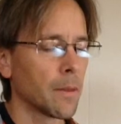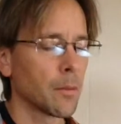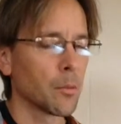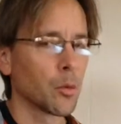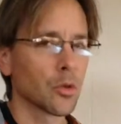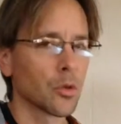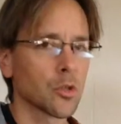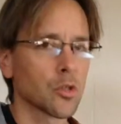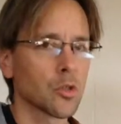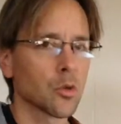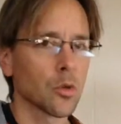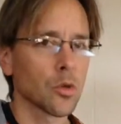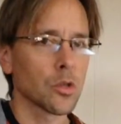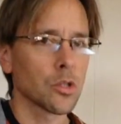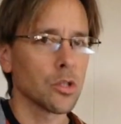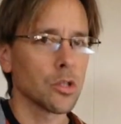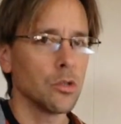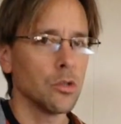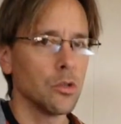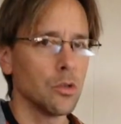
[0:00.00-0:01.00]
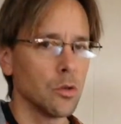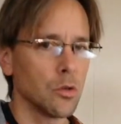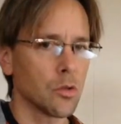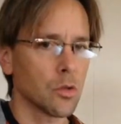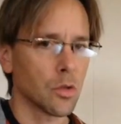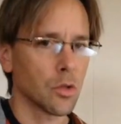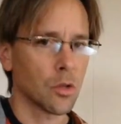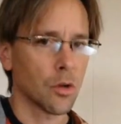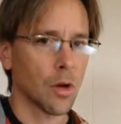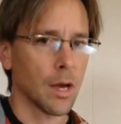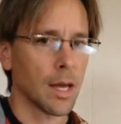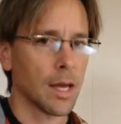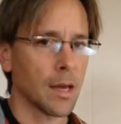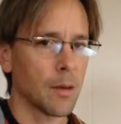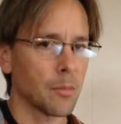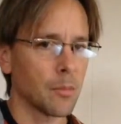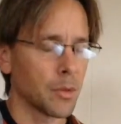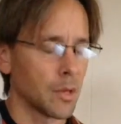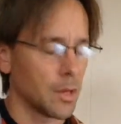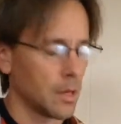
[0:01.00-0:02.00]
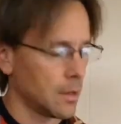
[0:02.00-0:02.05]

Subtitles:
The more distortion you use on your amp,